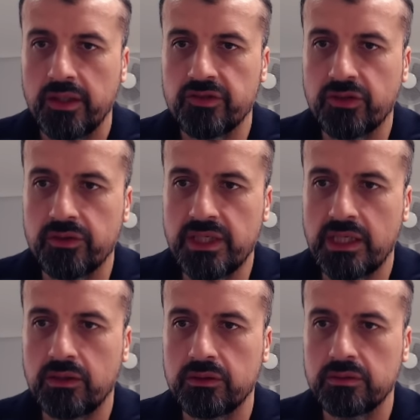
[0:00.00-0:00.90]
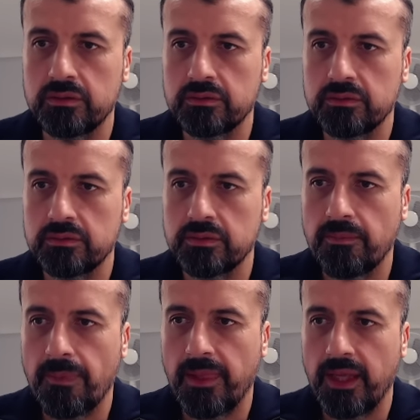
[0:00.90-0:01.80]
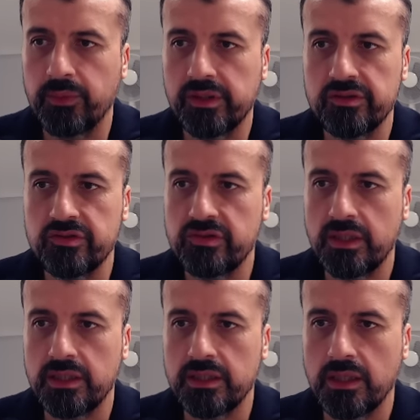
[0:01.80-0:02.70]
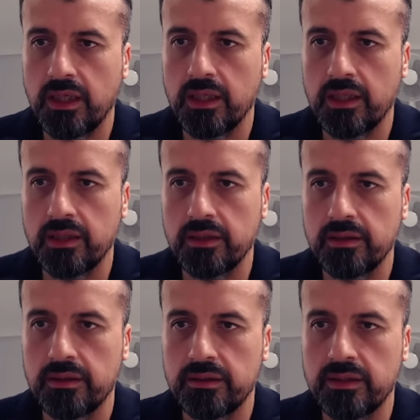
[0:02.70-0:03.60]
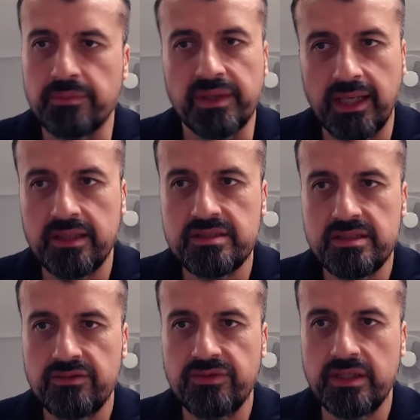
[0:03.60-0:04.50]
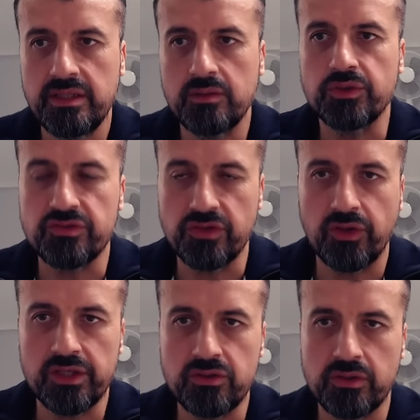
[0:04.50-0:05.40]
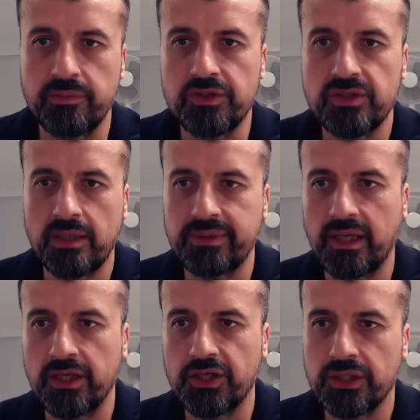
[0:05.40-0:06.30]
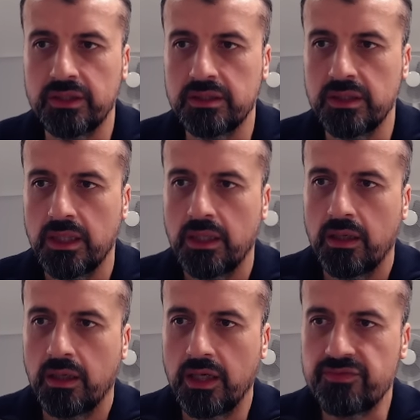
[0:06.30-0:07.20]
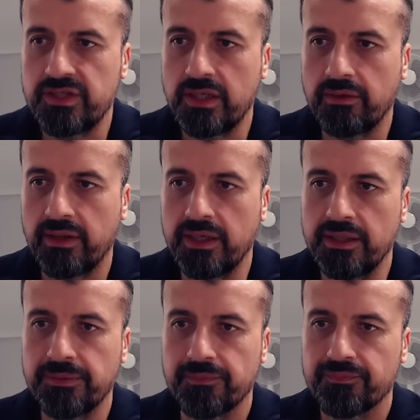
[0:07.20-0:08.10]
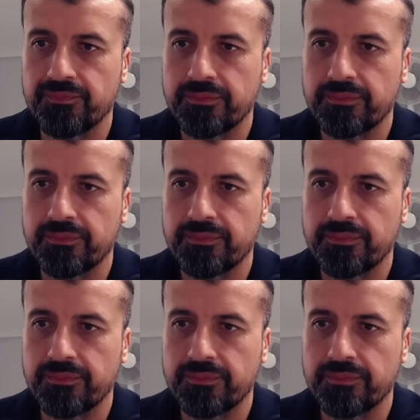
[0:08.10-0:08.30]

Let's go down. Here we can see the Magellan TV, which is a great documentary application. I've ticked that.